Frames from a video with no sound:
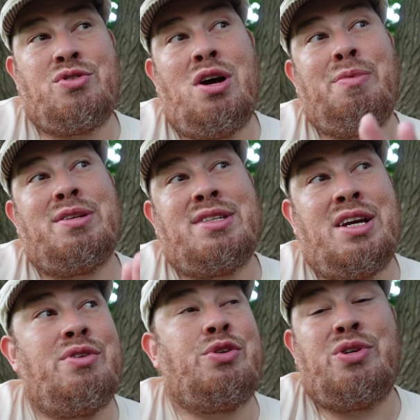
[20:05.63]
So I'm going to say
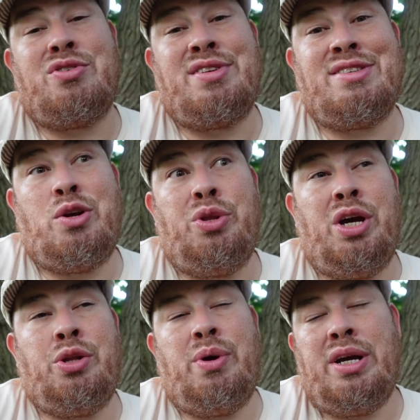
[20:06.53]
your intuition says to go
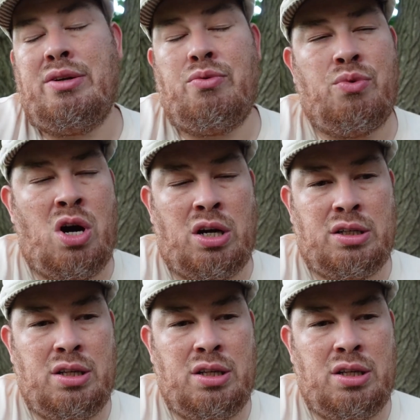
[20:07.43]
the other way. Wrong.